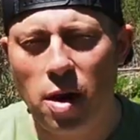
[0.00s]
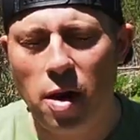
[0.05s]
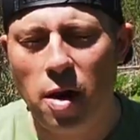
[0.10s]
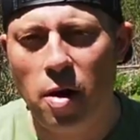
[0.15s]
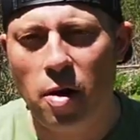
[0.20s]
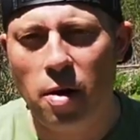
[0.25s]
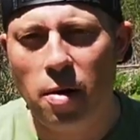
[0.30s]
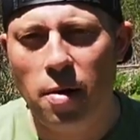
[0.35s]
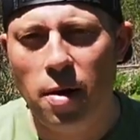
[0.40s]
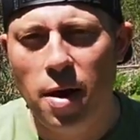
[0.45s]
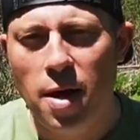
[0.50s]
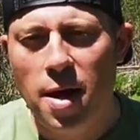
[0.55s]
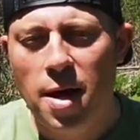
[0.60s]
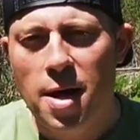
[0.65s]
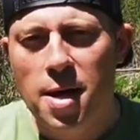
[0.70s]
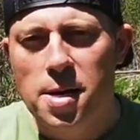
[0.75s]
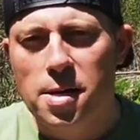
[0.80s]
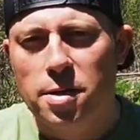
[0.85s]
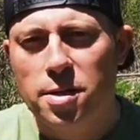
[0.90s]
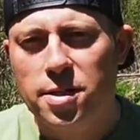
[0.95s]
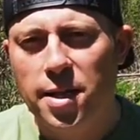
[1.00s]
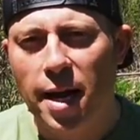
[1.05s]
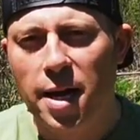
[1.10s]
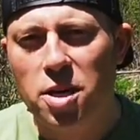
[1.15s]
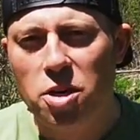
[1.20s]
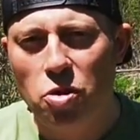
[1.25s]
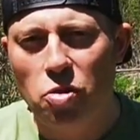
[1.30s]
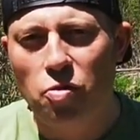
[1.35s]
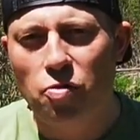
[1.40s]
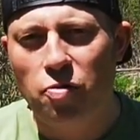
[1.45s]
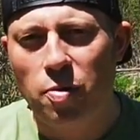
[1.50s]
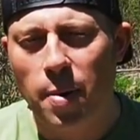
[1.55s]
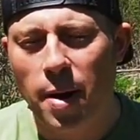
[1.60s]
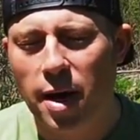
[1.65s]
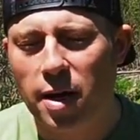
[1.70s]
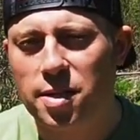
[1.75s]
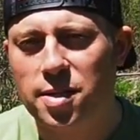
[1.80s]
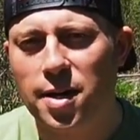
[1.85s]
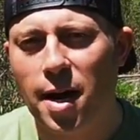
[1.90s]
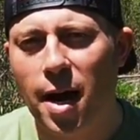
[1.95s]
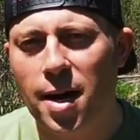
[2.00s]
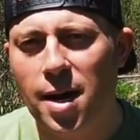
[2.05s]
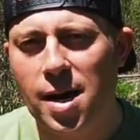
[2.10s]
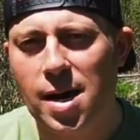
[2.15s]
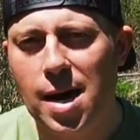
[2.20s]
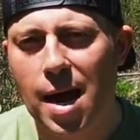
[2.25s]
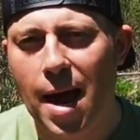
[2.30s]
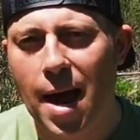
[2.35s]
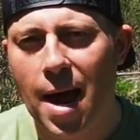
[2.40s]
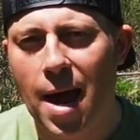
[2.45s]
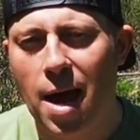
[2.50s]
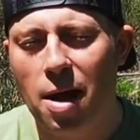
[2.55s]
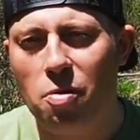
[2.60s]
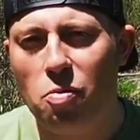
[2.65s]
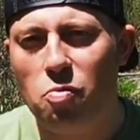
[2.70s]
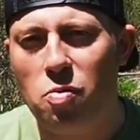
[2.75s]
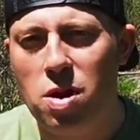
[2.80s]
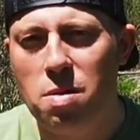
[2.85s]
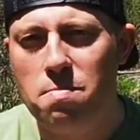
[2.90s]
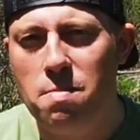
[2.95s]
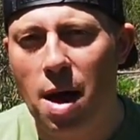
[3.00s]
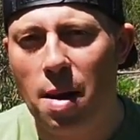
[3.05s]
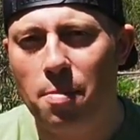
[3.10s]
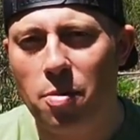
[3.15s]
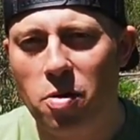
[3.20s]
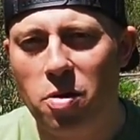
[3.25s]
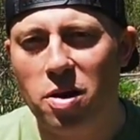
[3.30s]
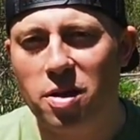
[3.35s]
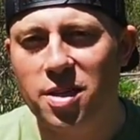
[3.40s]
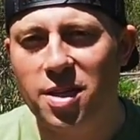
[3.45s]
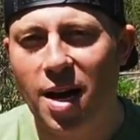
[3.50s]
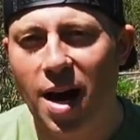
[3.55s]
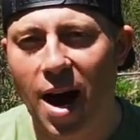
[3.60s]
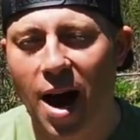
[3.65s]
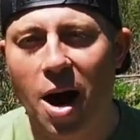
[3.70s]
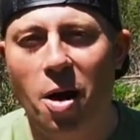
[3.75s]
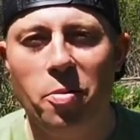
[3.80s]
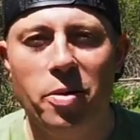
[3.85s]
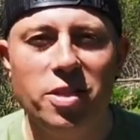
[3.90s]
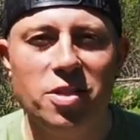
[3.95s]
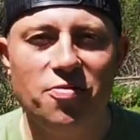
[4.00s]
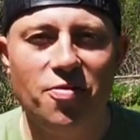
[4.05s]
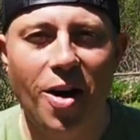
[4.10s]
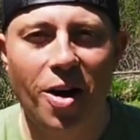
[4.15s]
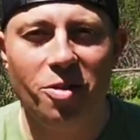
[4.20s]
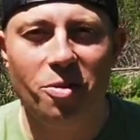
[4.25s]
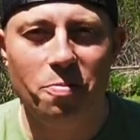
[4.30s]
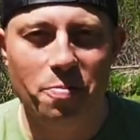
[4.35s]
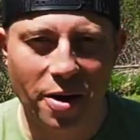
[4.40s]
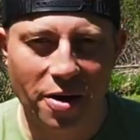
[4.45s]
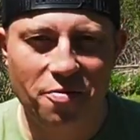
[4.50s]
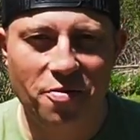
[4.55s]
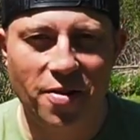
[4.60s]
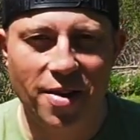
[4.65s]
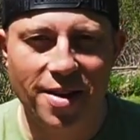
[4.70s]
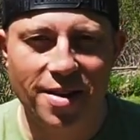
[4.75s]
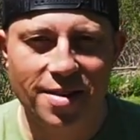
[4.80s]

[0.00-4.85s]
here. Stay tuned for my next sighting, and remember to always follow Bigfoot.